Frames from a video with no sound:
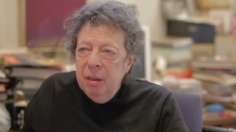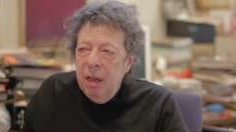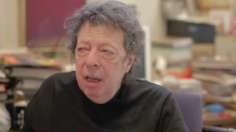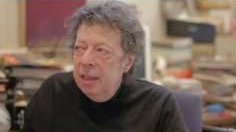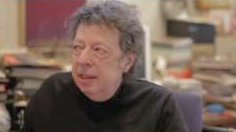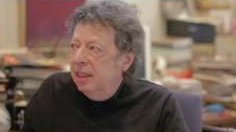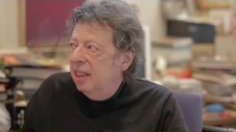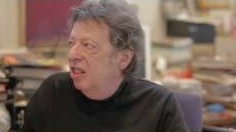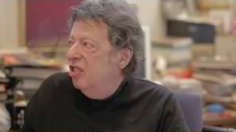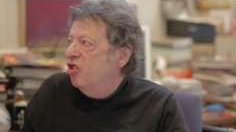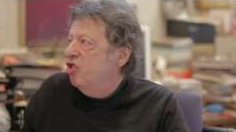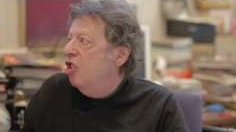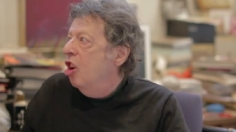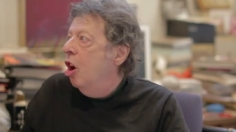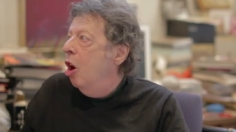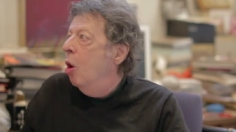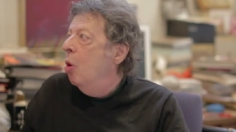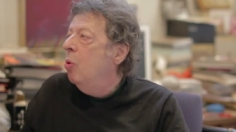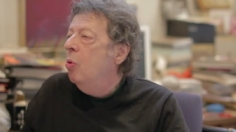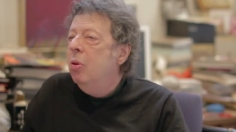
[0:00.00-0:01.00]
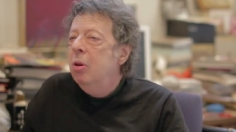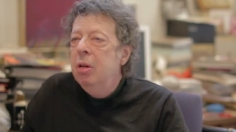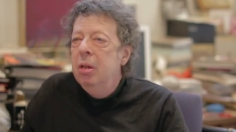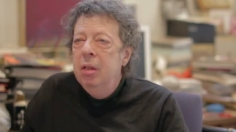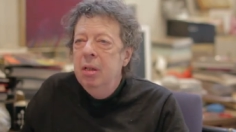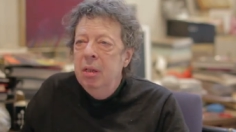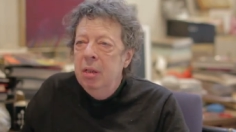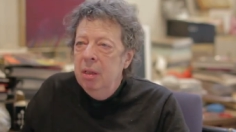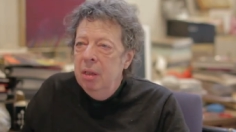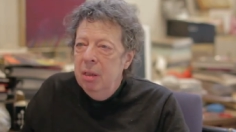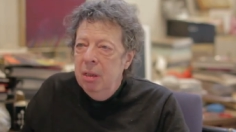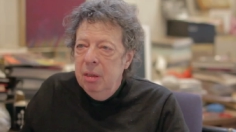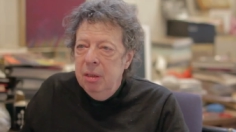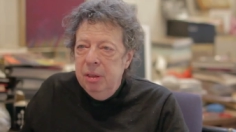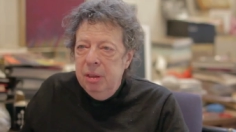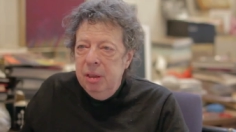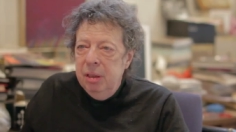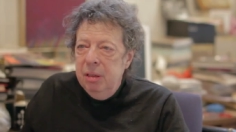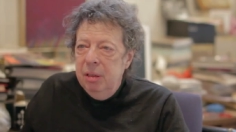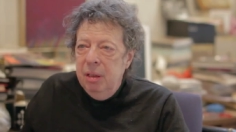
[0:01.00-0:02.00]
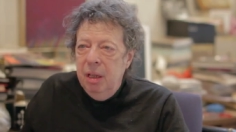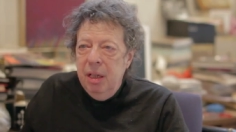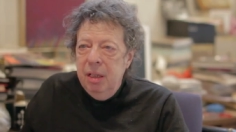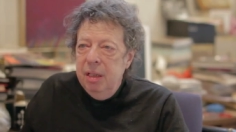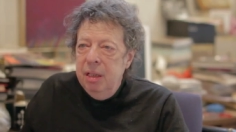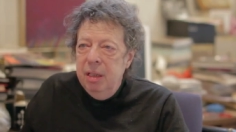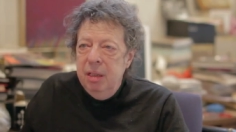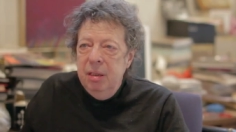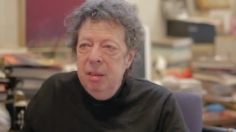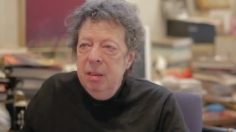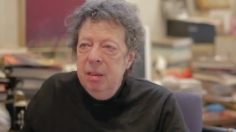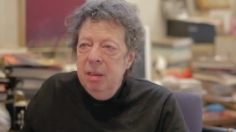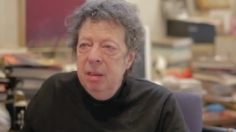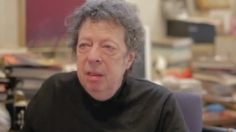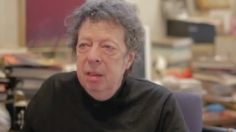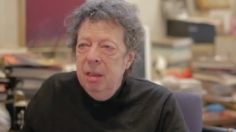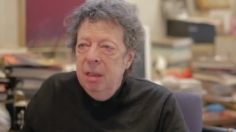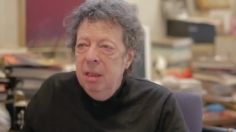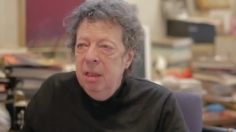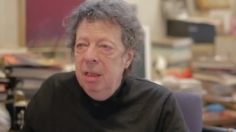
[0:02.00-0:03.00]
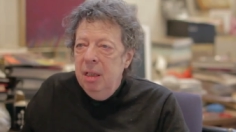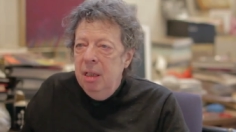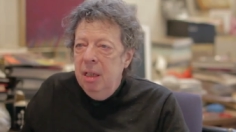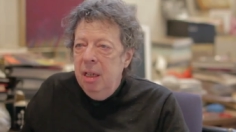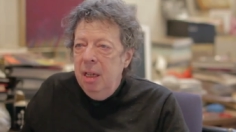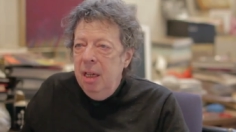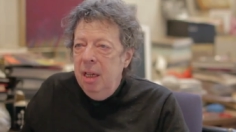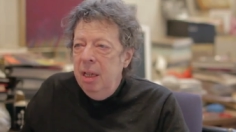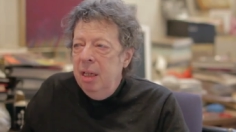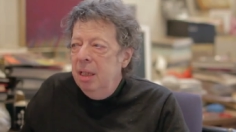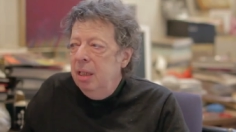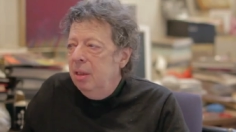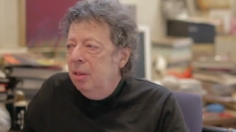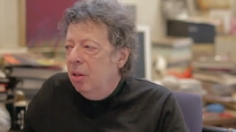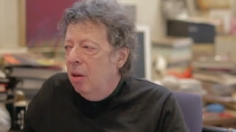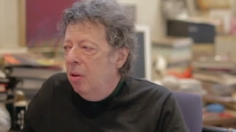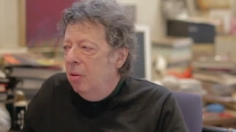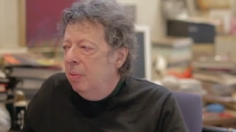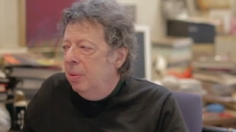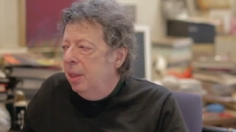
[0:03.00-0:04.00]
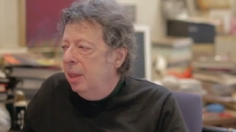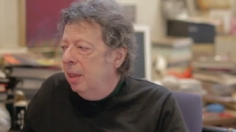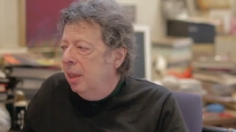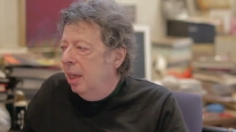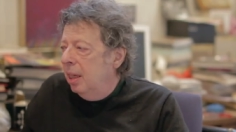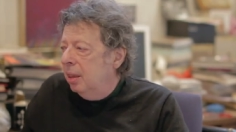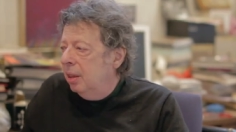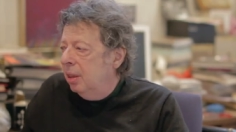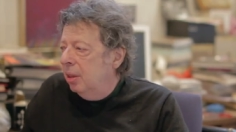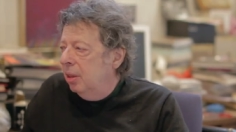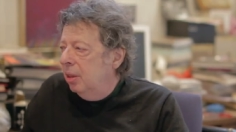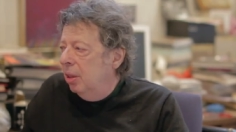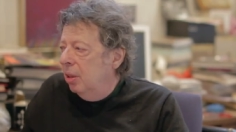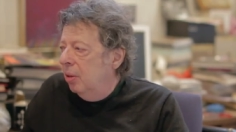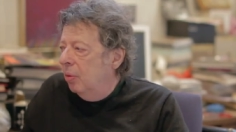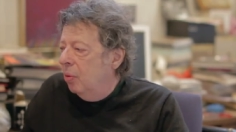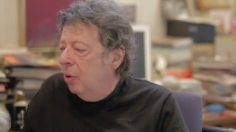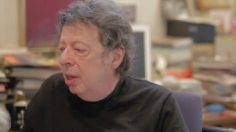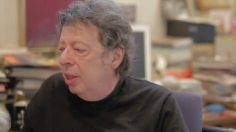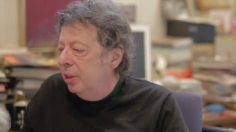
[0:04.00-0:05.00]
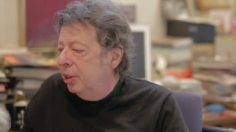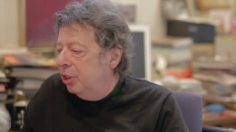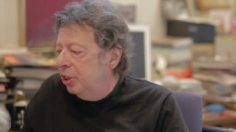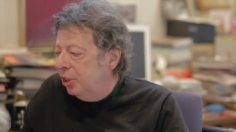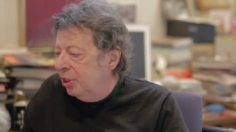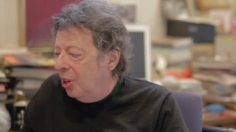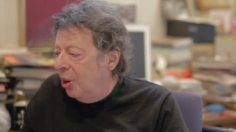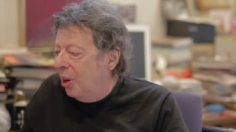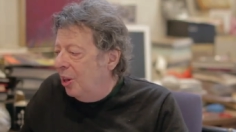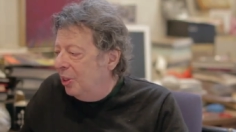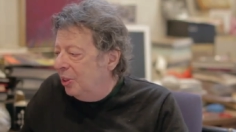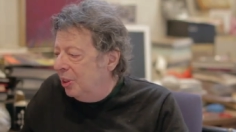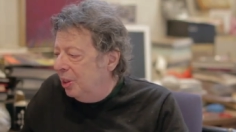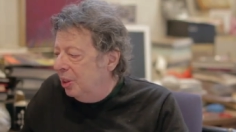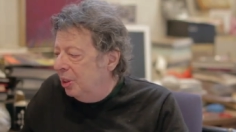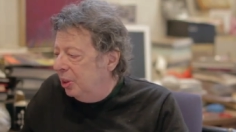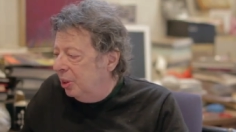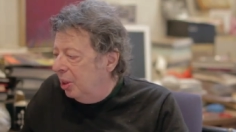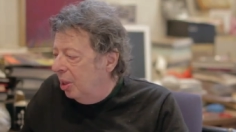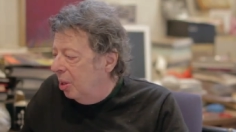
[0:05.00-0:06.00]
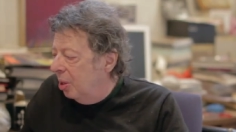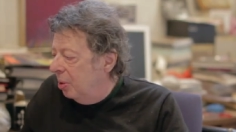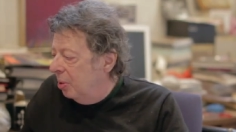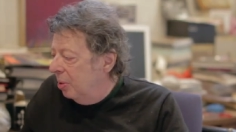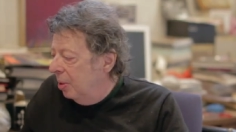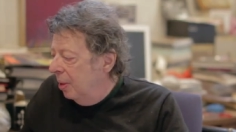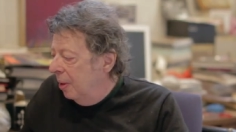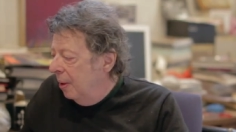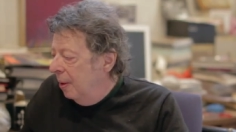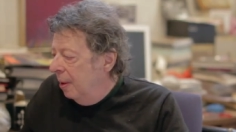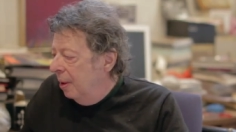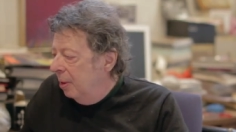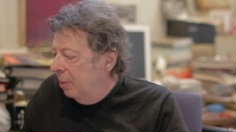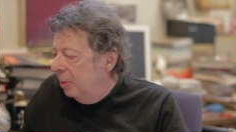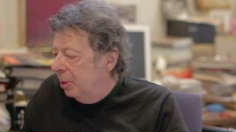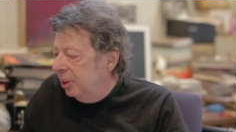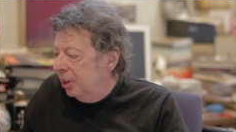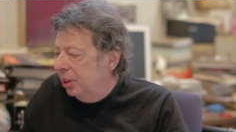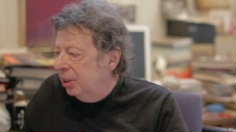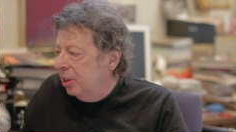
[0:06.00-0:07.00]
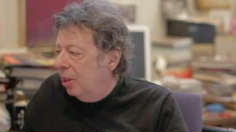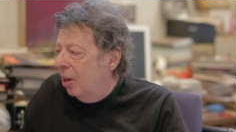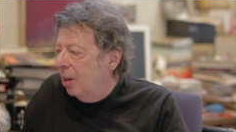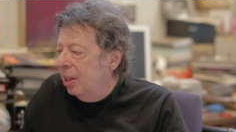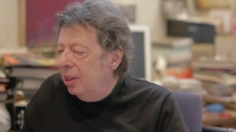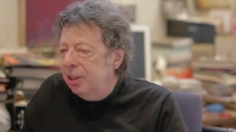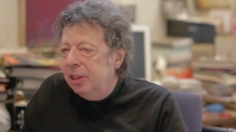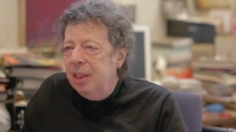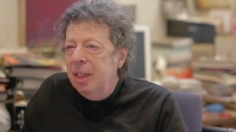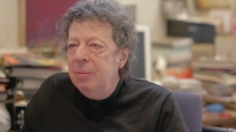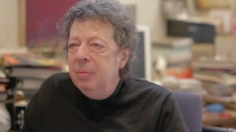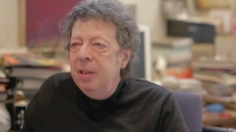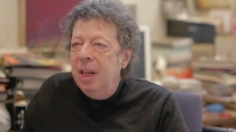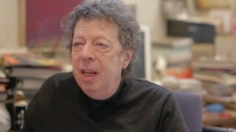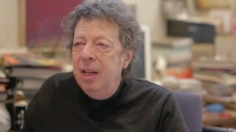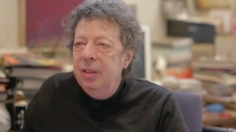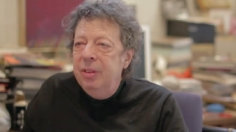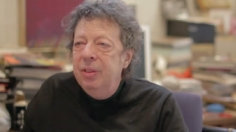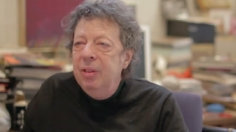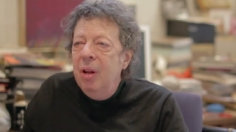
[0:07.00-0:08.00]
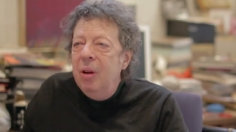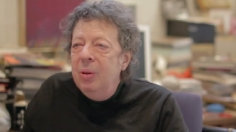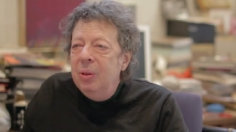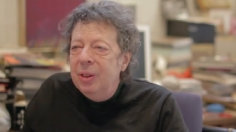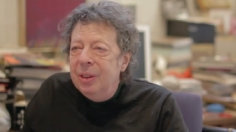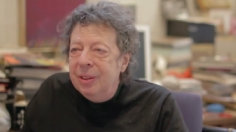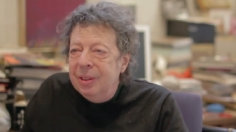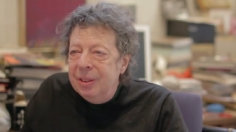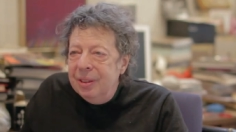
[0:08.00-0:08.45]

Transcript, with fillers: I said no, I didn't. And he told me that one of the stars of the show was this artist named Kenneth Noland,